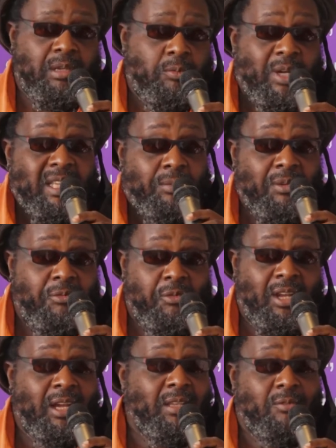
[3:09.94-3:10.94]
They were to be
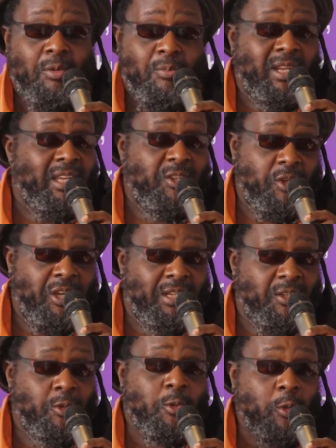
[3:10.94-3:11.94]
nobody joined.
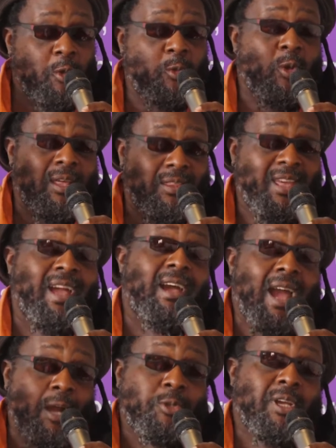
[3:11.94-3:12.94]
So those who are there are
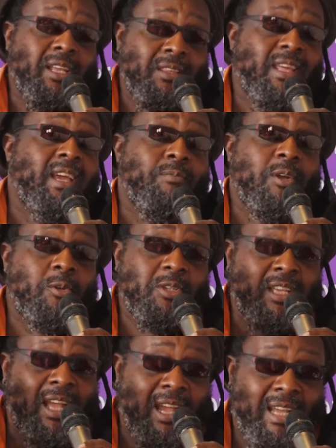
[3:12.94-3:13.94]
actually there because
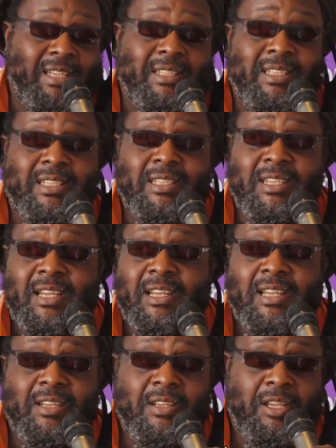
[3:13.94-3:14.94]
they're artists.
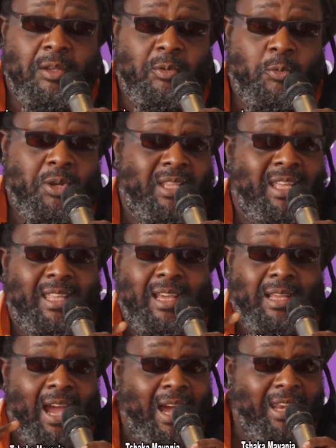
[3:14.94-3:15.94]
Whether they are
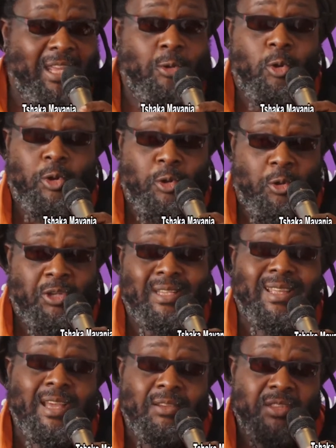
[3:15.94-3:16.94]
earning or not,
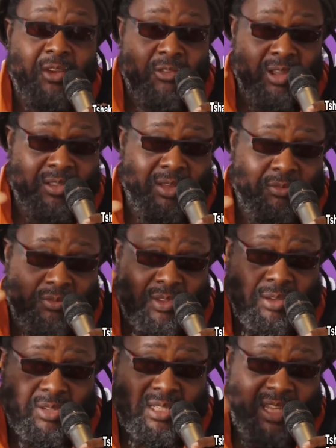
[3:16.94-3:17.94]
they, they, they've,
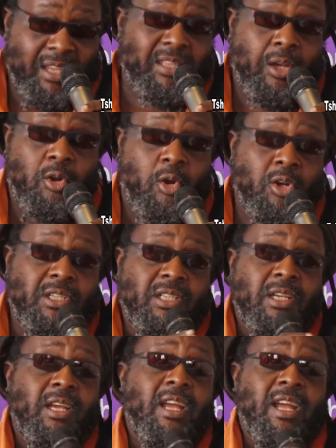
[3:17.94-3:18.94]
they've stayed the course,
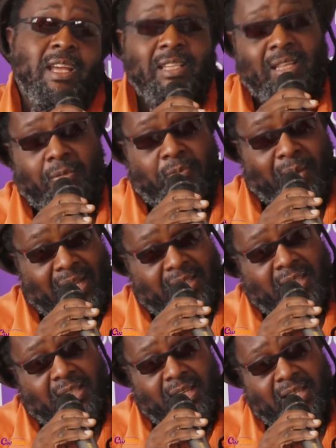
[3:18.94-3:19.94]
they've
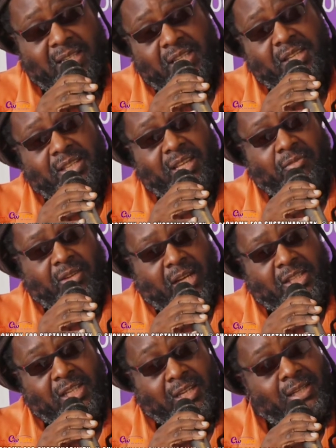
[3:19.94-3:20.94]
planted their seed, they've
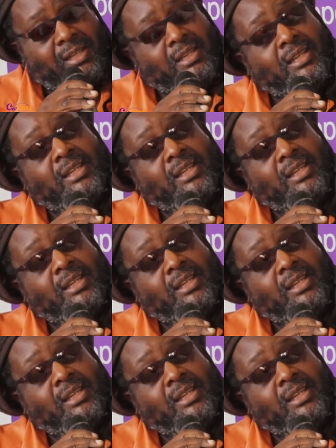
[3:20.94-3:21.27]
nurtured it,